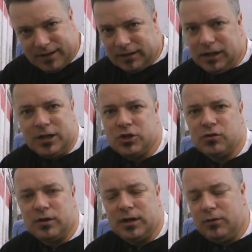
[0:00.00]
that
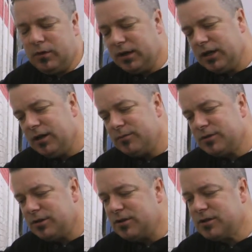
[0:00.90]
luxury when it comes
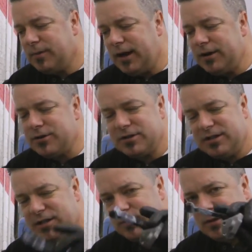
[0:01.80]
to the spiders,
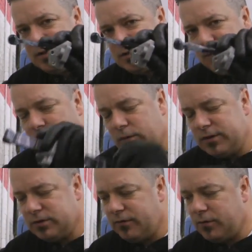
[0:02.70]
and that's what these are for.
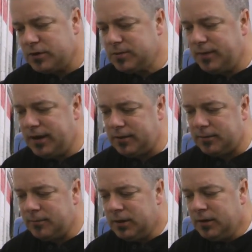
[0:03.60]
These are for a spider.
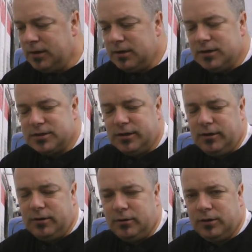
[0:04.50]

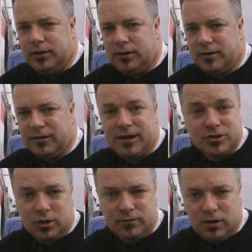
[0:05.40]
So, the
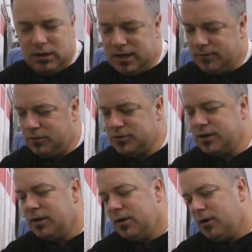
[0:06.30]
lesser of two evils.
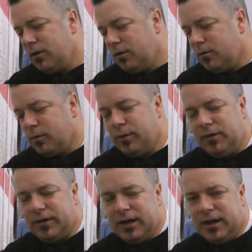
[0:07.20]
We're
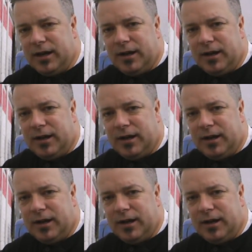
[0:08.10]
putting the